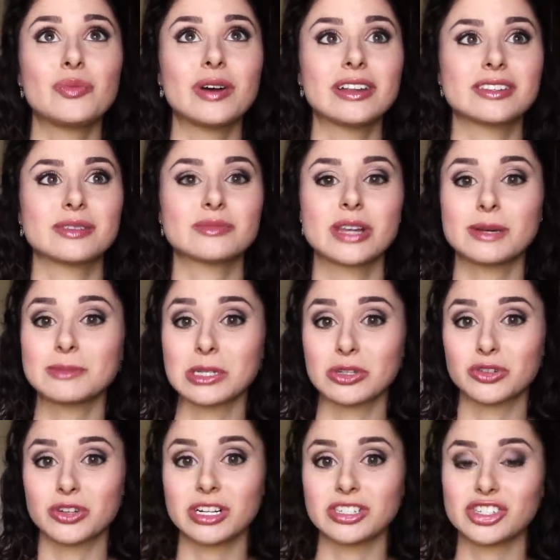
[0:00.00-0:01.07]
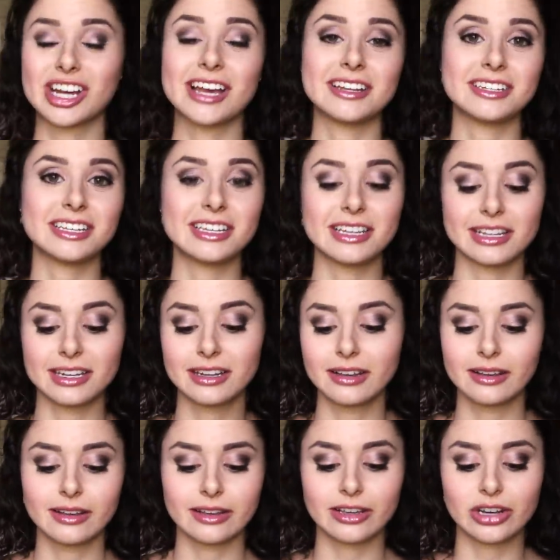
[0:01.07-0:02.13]
but sometimes I'll drink chai tea and,
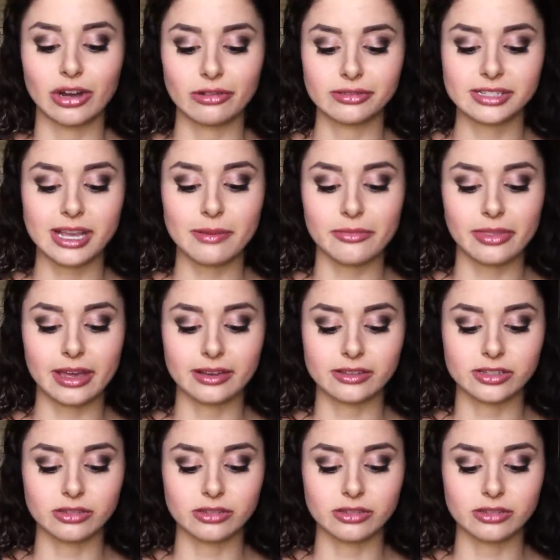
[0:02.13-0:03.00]
you know, same thing.